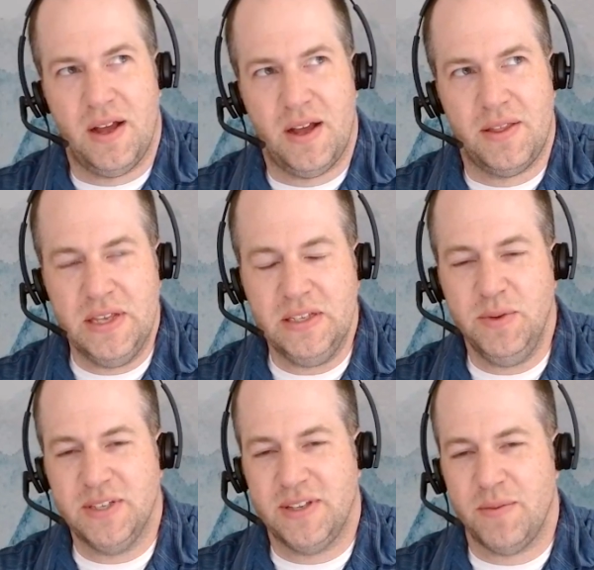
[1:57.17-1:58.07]
I think
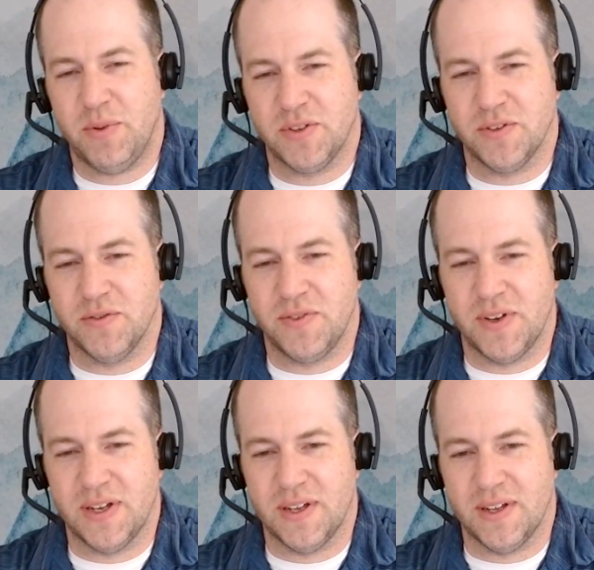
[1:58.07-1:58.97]
some examples of,
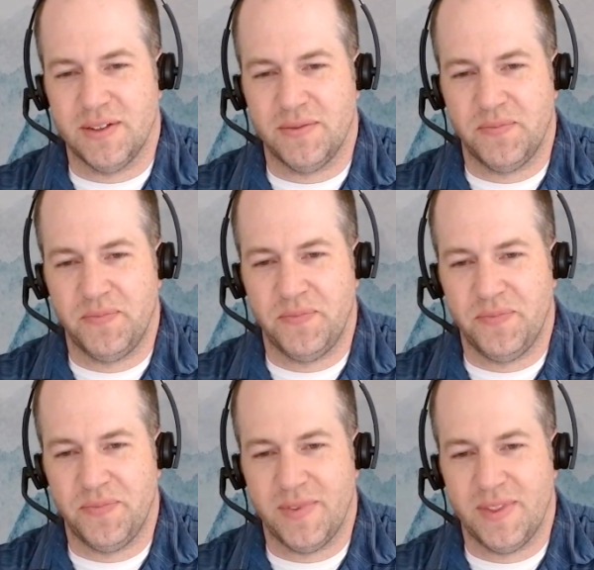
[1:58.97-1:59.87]

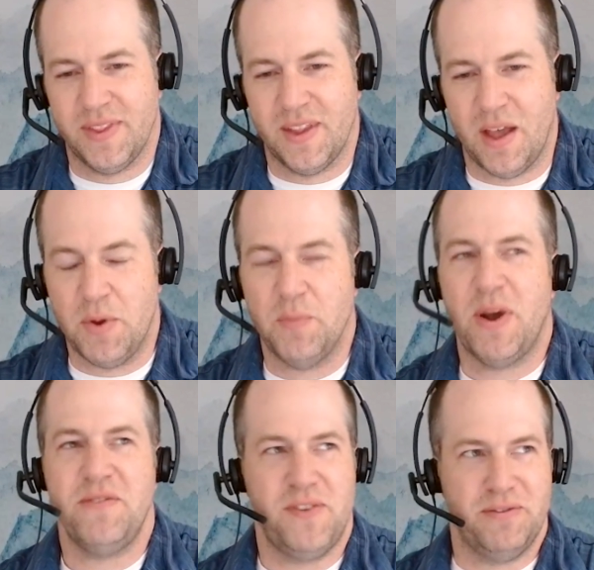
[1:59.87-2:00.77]

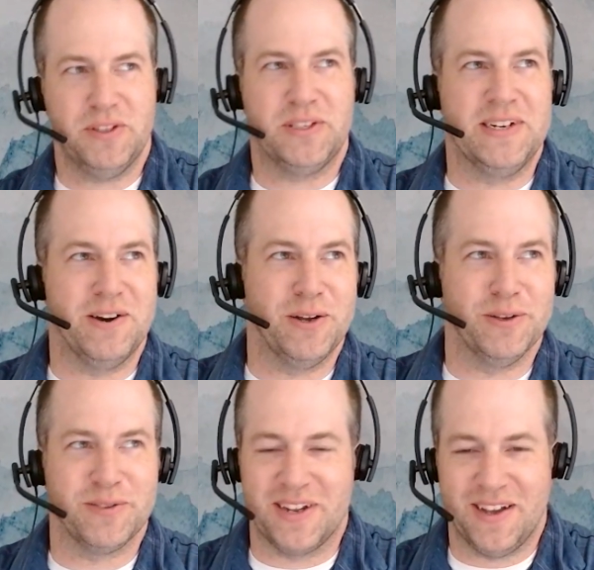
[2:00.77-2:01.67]
my favorite
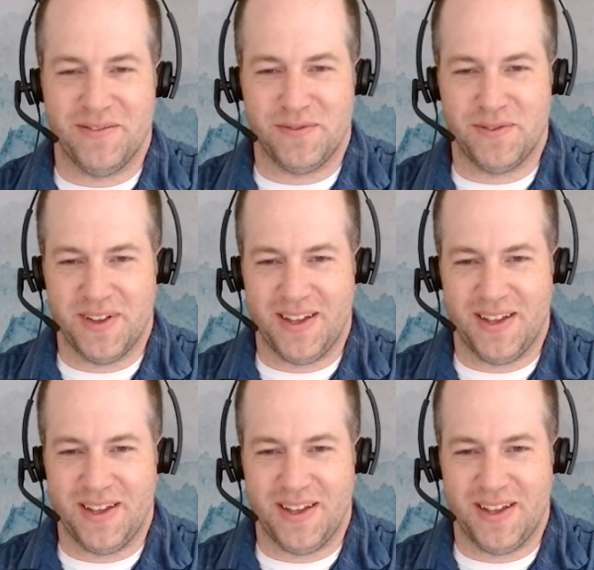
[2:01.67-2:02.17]
scenarios that I've